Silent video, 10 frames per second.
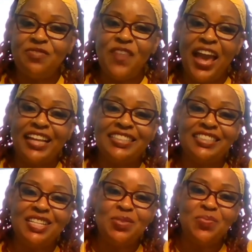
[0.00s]

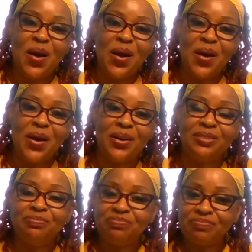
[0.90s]
Vangie
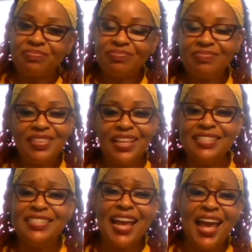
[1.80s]
World.
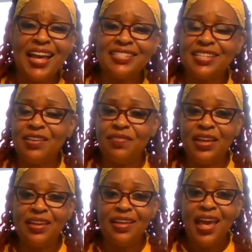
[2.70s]
Jazzy
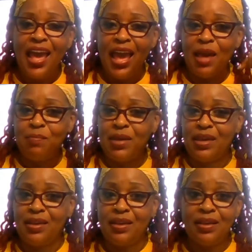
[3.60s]
V. And
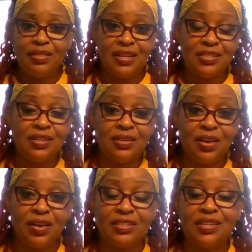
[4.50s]
me, this hood
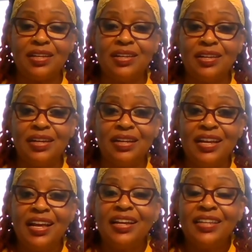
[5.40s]
girl to the hood.
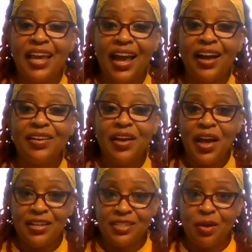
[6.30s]
Yeah.
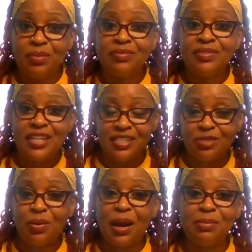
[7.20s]
And so this is
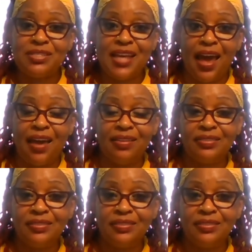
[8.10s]
what I'm going to say.